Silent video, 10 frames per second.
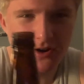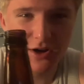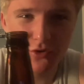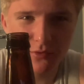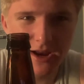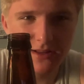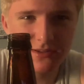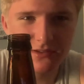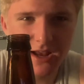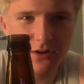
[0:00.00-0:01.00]
Great
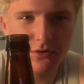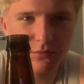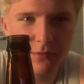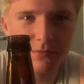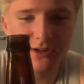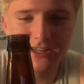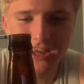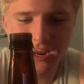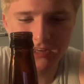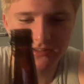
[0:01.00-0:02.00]
standard root beer
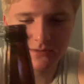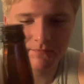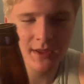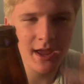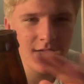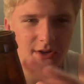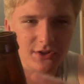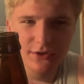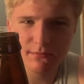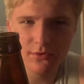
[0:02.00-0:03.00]
taste.
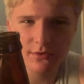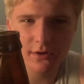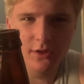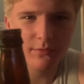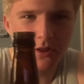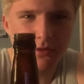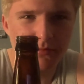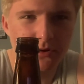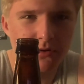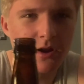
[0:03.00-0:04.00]
Smooth all the way
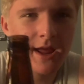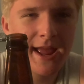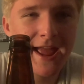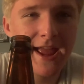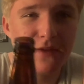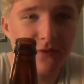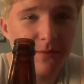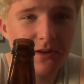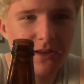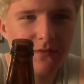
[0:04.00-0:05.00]
through. If I'm
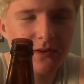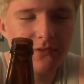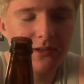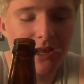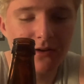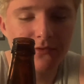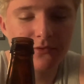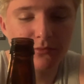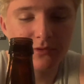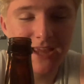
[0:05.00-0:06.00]
gonna give this an out of
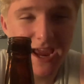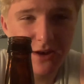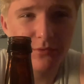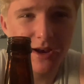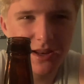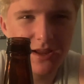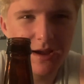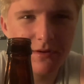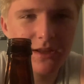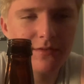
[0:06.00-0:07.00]
10 rating,
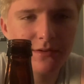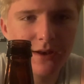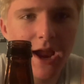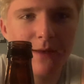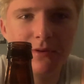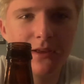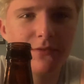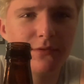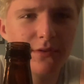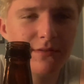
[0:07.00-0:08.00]
I'm gonna give it a 9
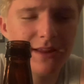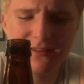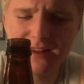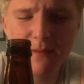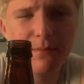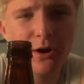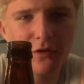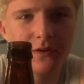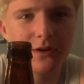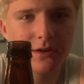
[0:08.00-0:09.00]
because it's not
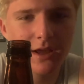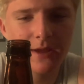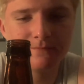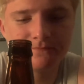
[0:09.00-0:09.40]
perfect, okay?